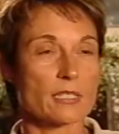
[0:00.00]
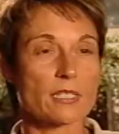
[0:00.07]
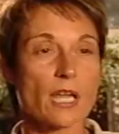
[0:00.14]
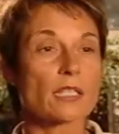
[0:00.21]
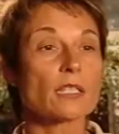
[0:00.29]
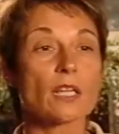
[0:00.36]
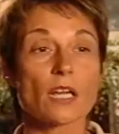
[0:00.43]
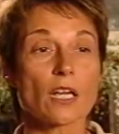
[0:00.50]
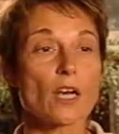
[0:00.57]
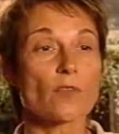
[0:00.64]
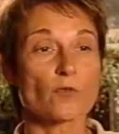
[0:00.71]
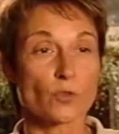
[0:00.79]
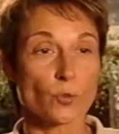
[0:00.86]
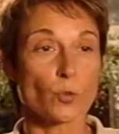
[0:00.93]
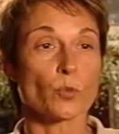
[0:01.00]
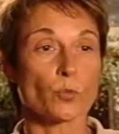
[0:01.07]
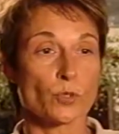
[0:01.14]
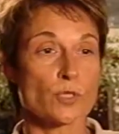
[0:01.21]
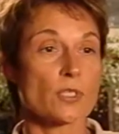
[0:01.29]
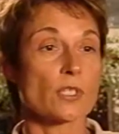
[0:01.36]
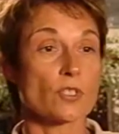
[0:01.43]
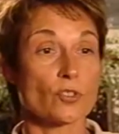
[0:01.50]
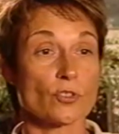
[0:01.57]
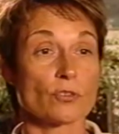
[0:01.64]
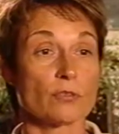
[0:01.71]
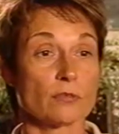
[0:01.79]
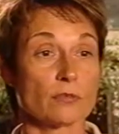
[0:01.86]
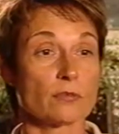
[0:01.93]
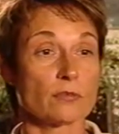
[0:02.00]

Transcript: It's not an uncomfortable procedure.